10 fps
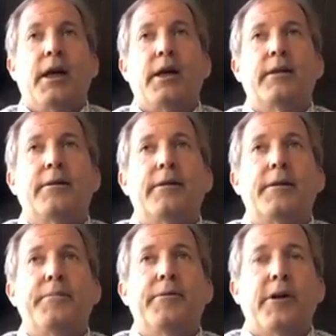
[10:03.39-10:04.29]
And
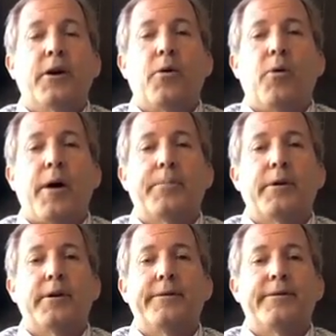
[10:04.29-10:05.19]
they've been very
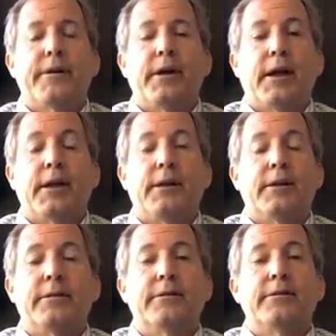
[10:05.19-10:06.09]
cooperative. And
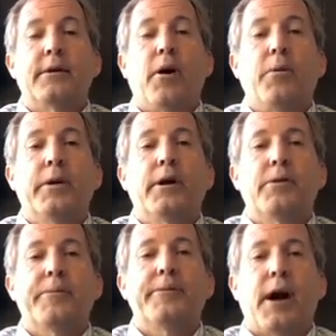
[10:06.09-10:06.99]
this is the only
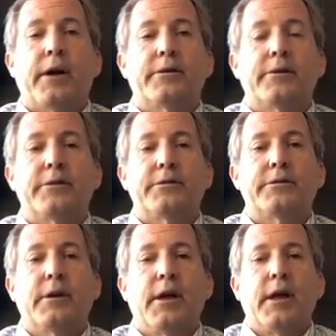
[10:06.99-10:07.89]
group of
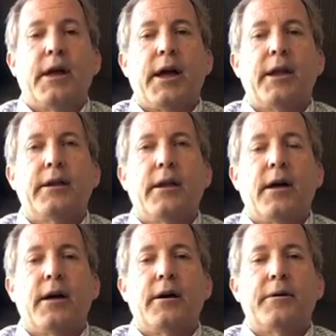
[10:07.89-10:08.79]
doctors and
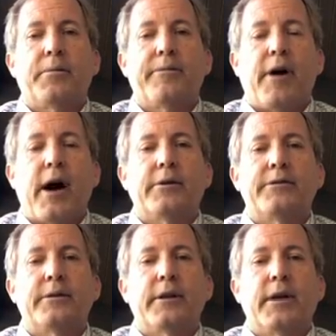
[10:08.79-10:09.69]

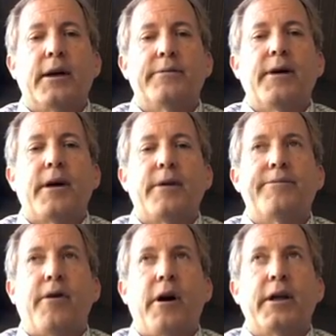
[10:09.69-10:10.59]
providers that have
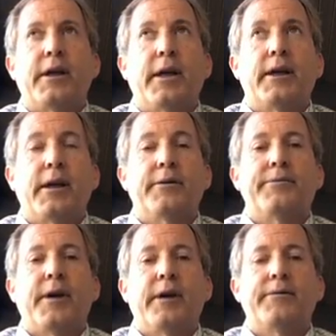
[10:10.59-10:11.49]
fought it and
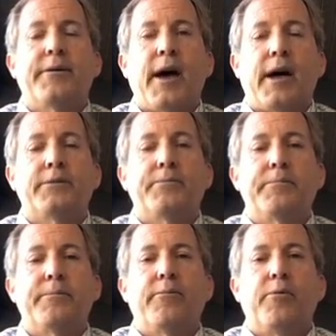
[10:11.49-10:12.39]
have asked
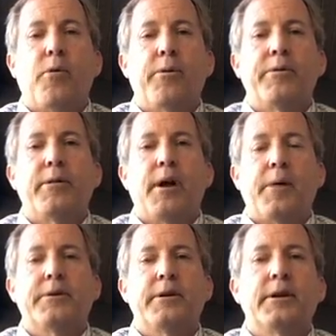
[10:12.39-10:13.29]
for the
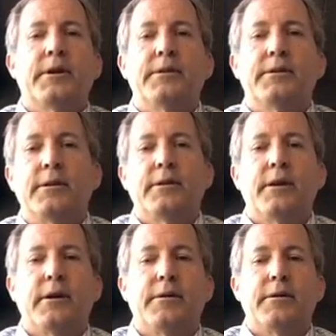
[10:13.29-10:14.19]
opportunity to continue
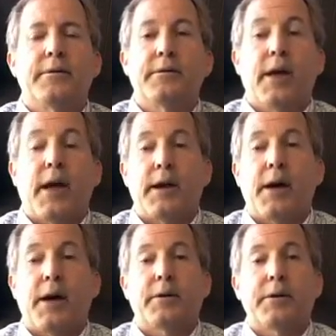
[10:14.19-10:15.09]
to
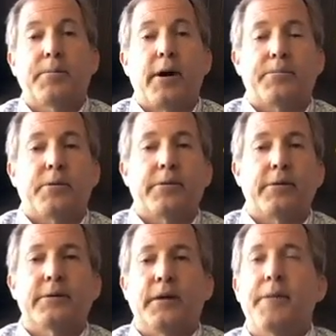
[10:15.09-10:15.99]
economically prosper during
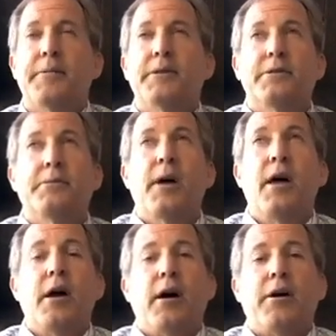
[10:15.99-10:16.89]
this time, and to
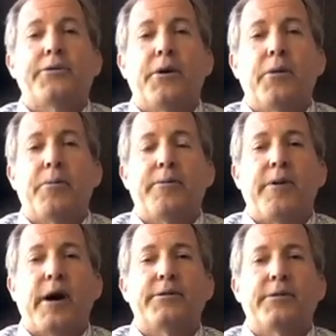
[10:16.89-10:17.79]
also
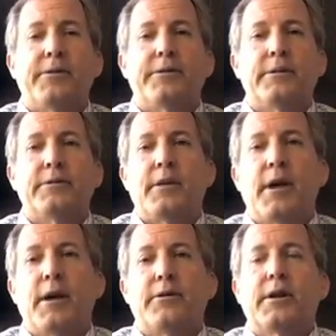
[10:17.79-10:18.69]
provide services
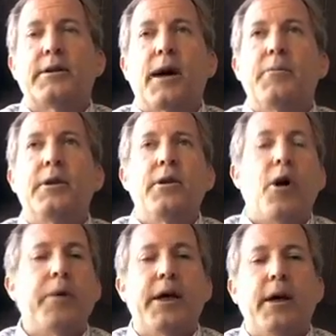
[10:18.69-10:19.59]
during a time when
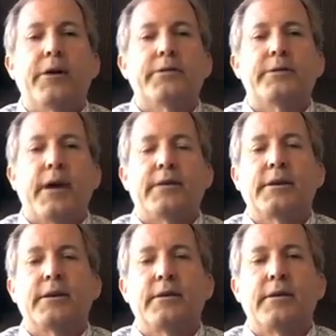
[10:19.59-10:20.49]
nobody else is
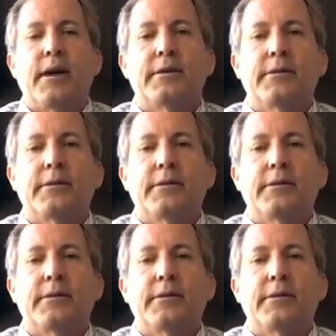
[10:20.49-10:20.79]
asking to do that.